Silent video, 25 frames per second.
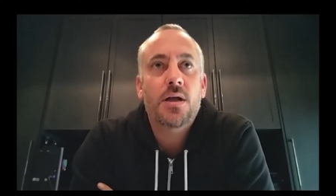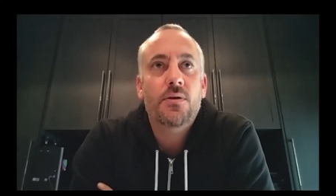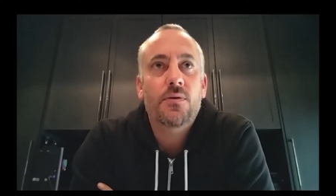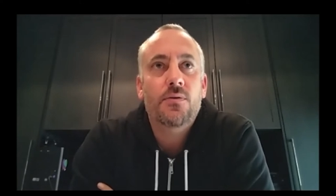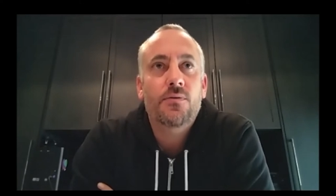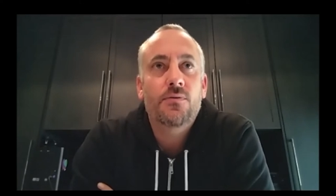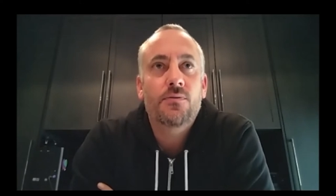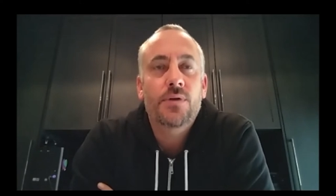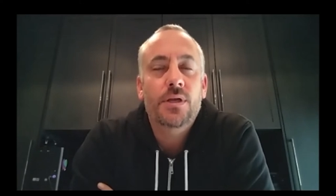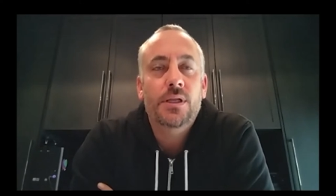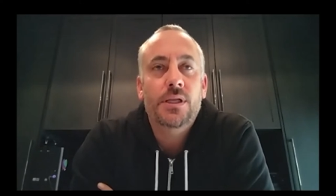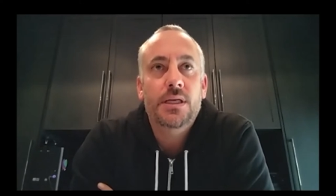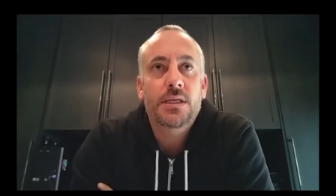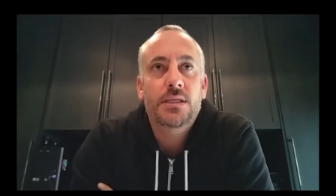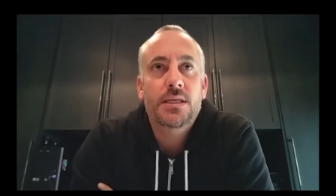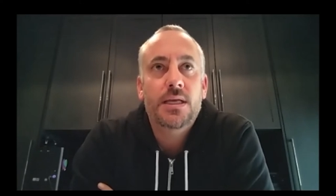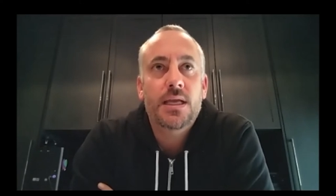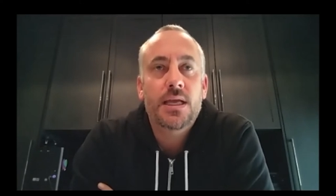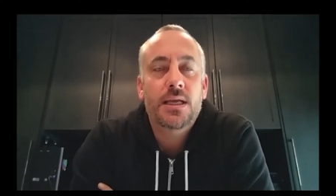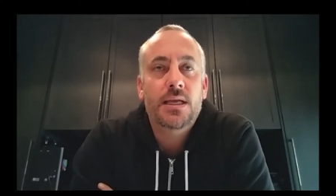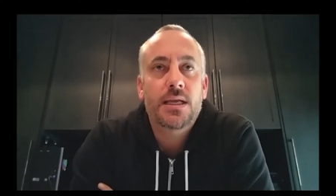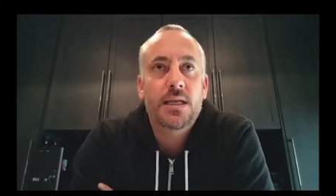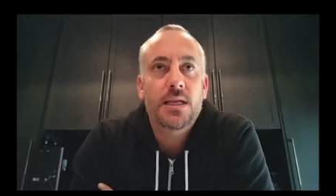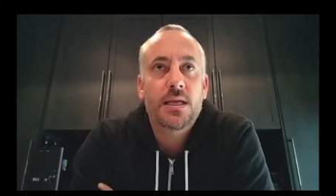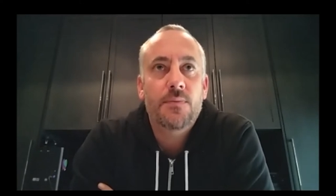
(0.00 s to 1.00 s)
really
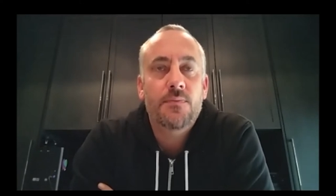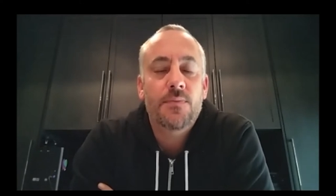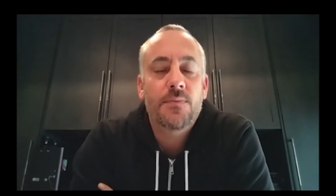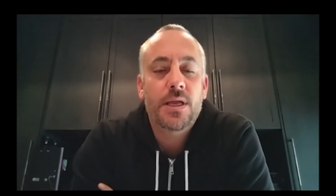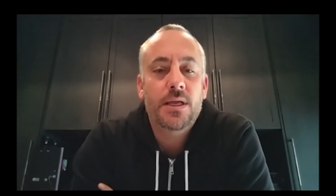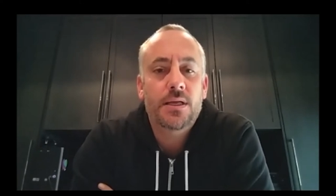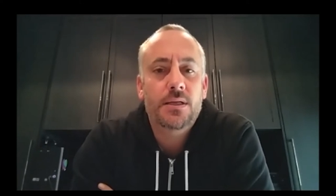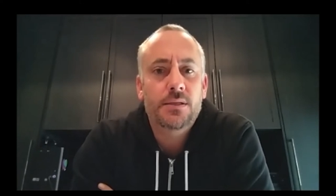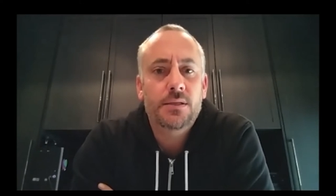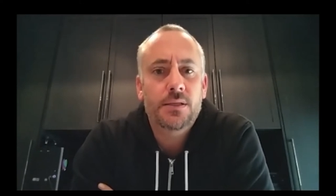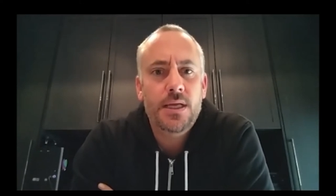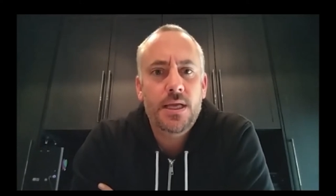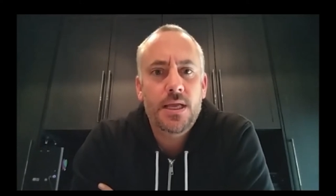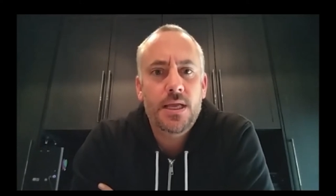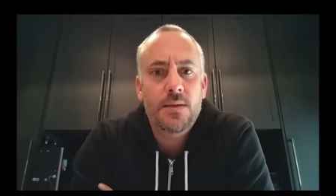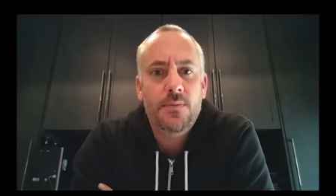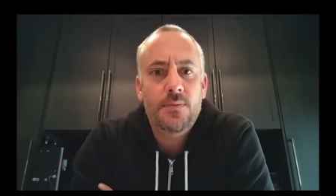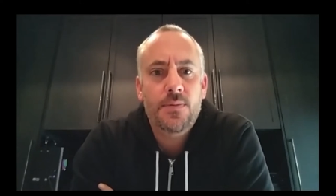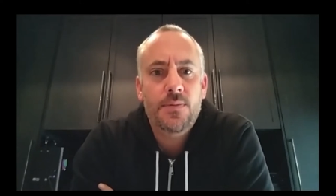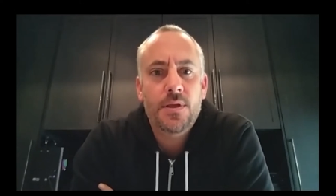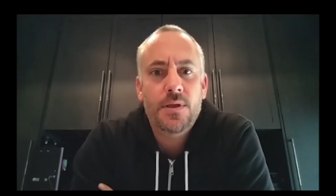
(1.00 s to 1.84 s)
taking a big leap